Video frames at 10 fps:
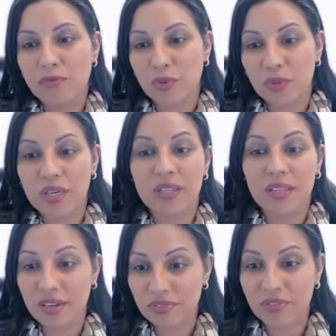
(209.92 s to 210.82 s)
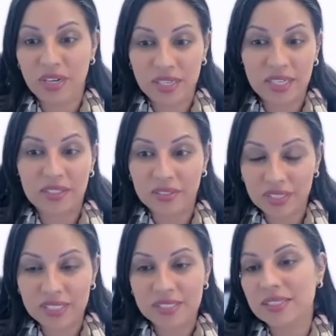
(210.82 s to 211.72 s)
for a life-threatening
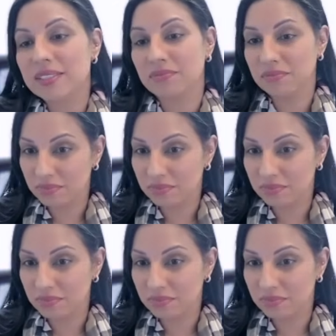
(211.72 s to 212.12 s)
illness,